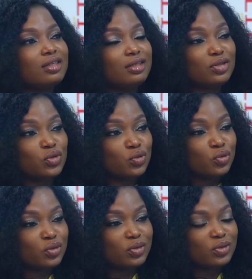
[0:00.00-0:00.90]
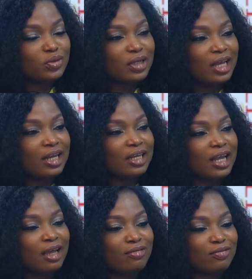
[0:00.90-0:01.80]
The truth, and
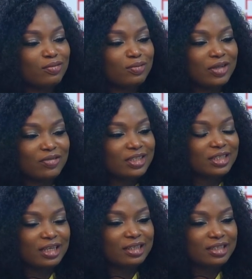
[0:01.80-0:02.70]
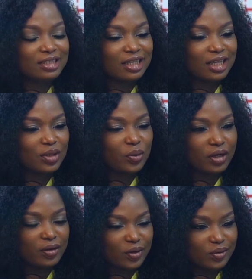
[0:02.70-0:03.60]
I've never said this
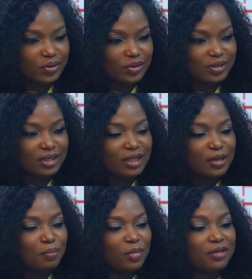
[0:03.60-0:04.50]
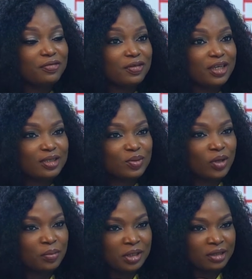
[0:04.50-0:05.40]
anywhere else. My first
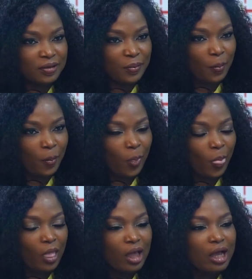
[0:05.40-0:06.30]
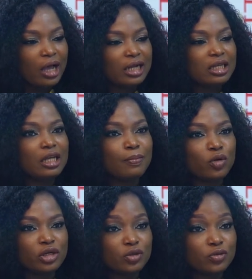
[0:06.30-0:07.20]
webinar, I needed
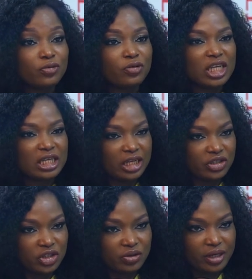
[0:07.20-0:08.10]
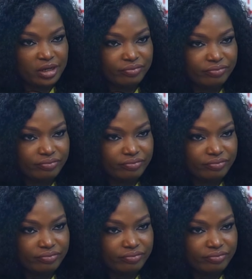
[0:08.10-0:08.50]
money to flee Nigeria,